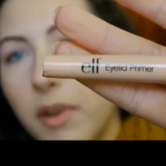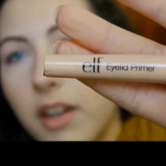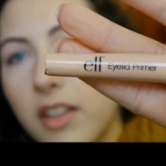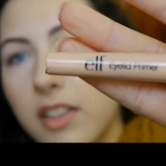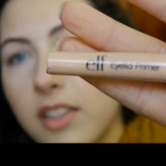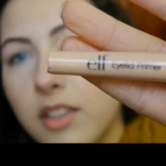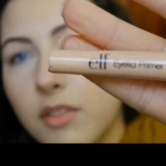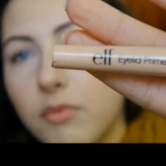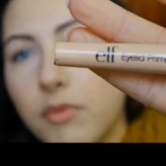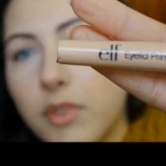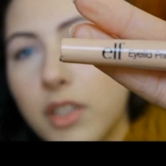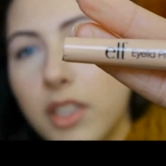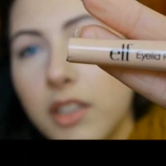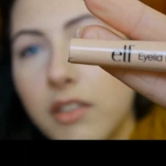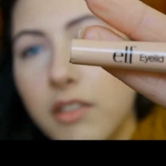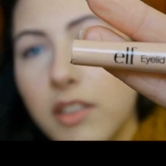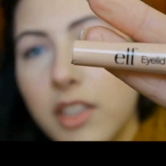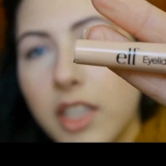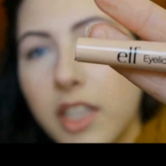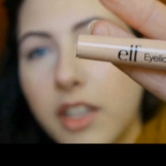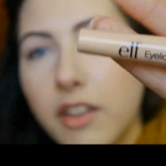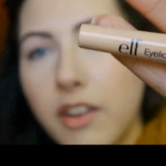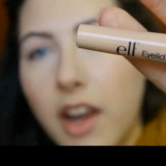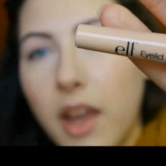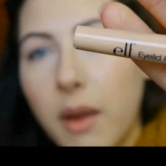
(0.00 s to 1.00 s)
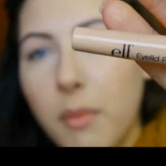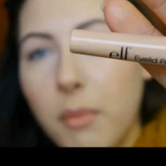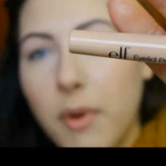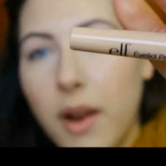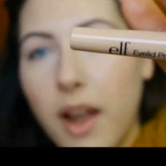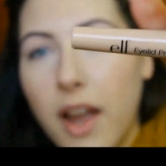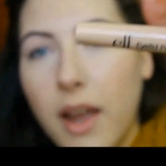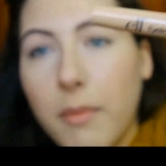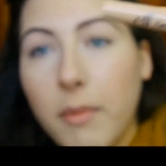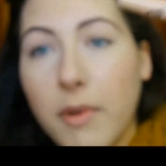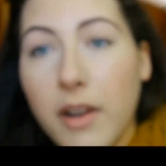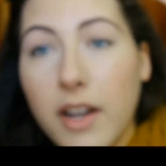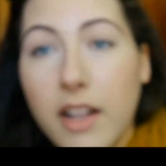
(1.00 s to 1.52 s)
It's a really great
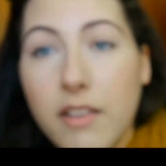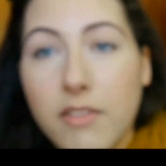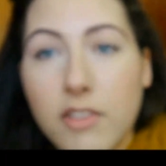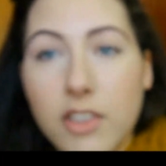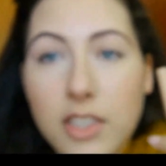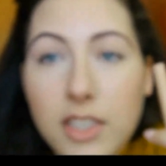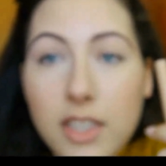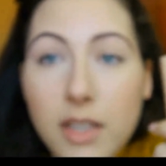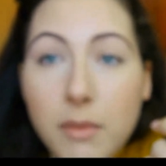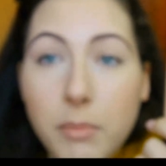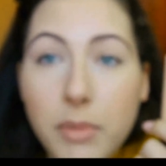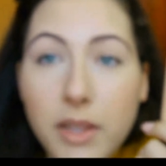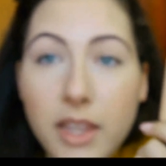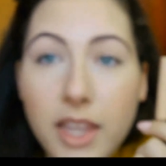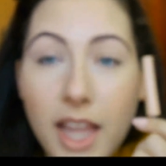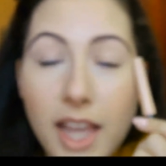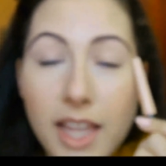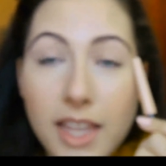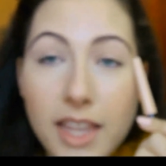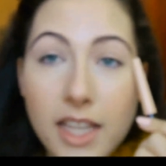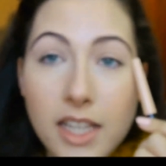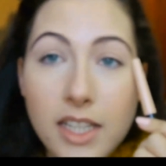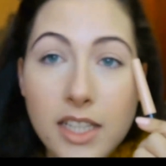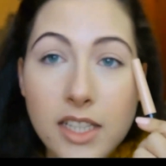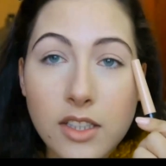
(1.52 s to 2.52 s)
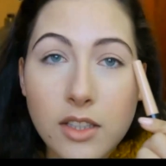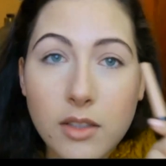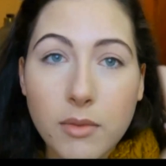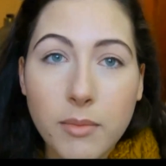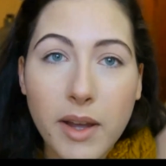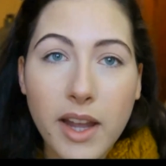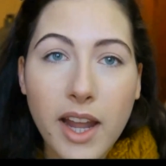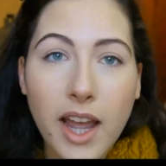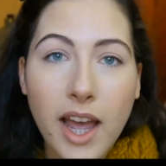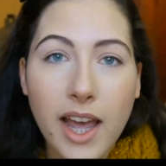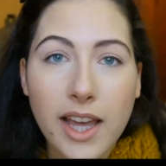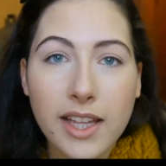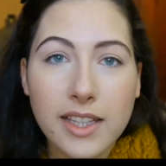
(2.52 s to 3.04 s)
primer and I've just applied that to
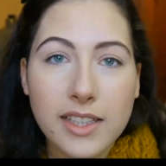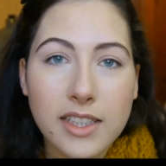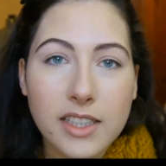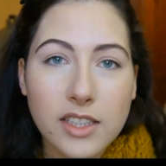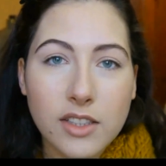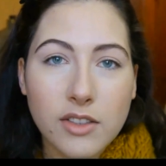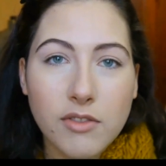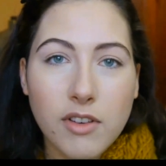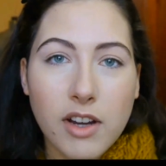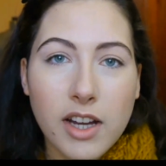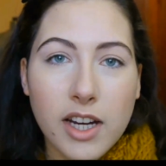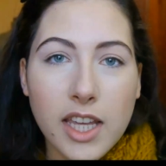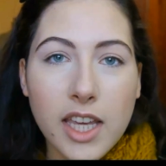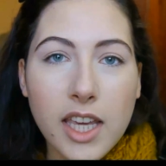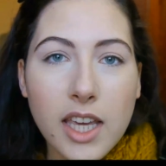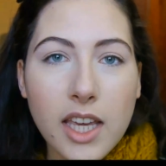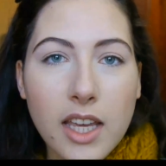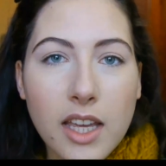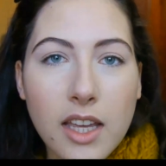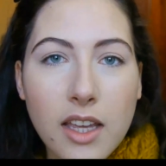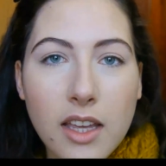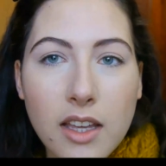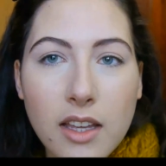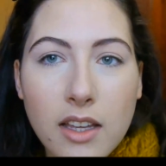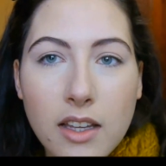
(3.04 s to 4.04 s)
my eyelids already.